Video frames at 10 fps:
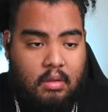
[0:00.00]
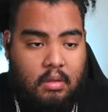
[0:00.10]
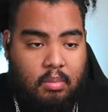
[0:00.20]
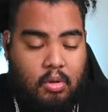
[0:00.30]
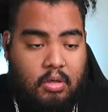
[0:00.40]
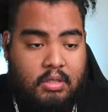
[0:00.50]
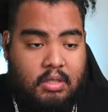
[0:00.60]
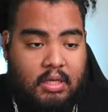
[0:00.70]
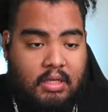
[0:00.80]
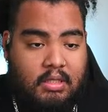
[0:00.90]
Boston
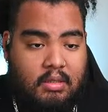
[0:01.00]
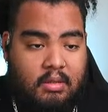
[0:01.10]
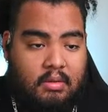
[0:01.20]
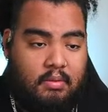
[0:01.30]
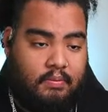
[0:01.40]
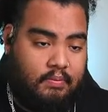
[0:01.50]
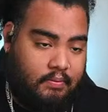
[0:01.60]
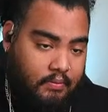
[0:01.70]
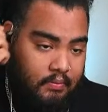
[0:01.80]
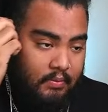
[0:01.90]
leads.
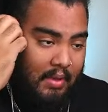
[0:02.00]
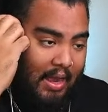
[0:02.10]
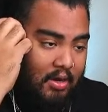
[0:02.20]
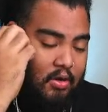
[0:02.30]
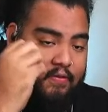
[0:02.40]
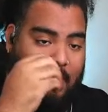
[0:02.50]
I don't know if I